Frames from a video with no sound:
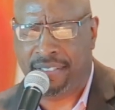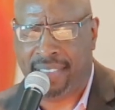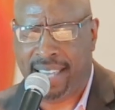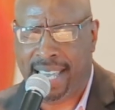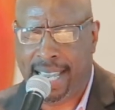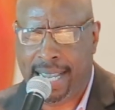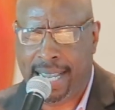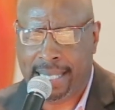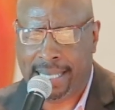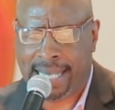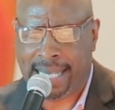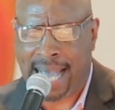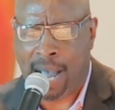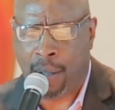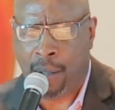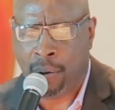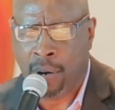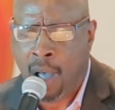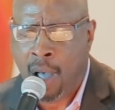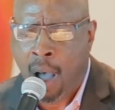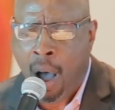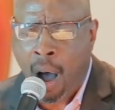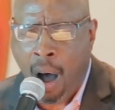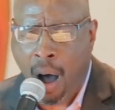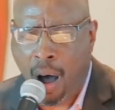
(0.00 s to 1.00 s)
things
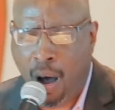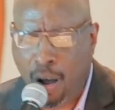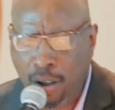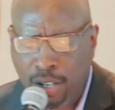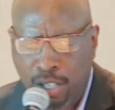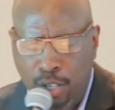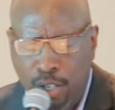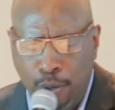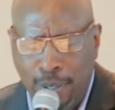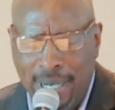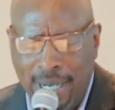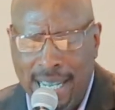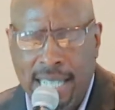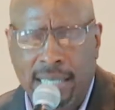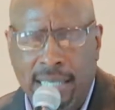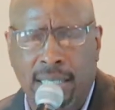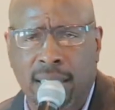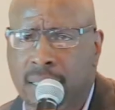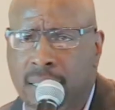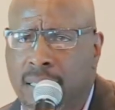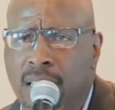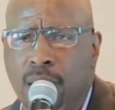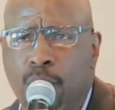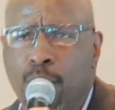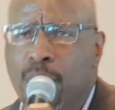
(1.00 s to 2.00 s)
out. All you need
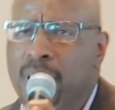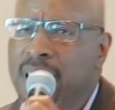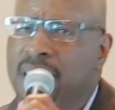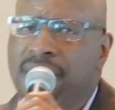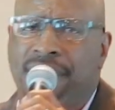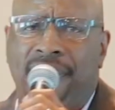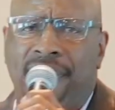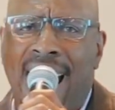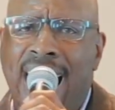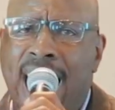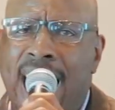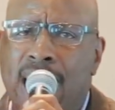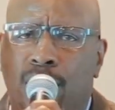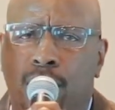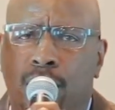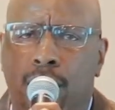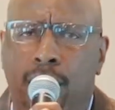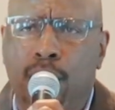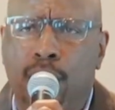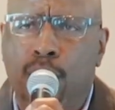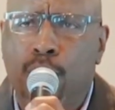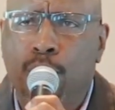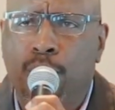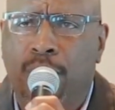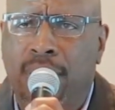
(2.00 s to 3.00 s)
to do is flash
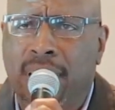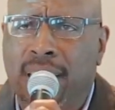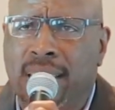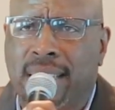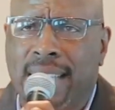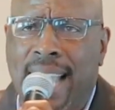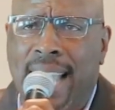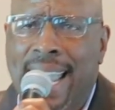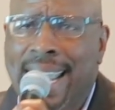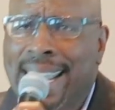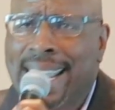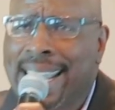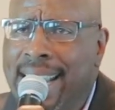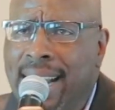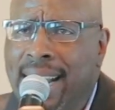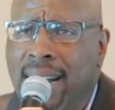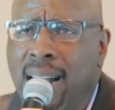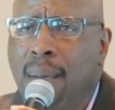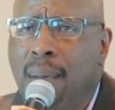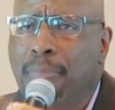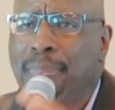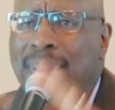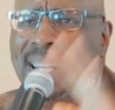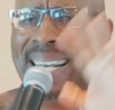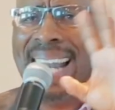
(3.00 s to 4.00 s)
deuces and get
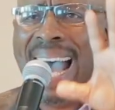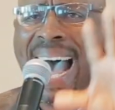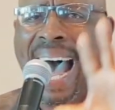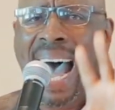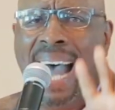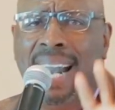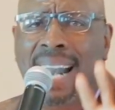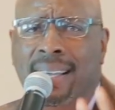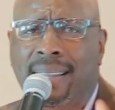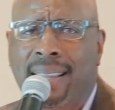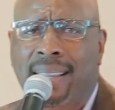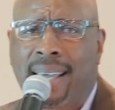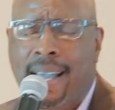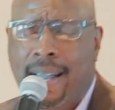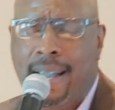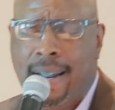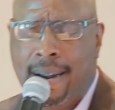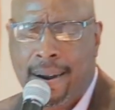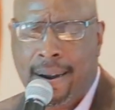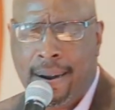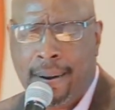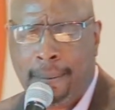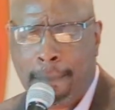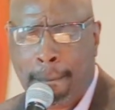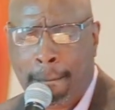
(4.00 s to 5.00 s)
up and out of
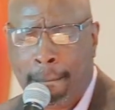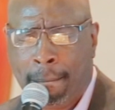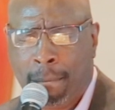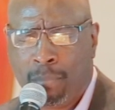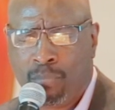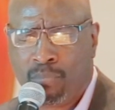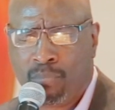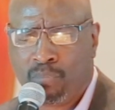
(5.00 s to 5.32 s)
there.